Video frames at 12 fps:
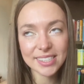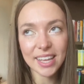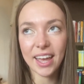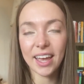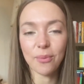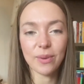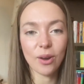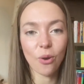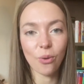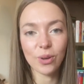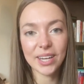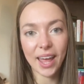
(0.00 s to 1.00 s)
I
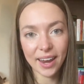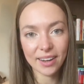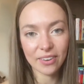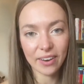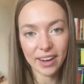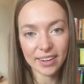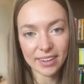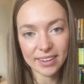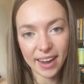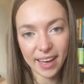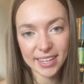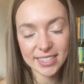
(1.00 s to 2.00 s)
owed 10 grand in
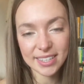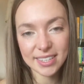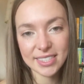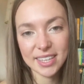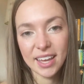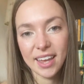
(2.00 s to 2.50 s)
taxes,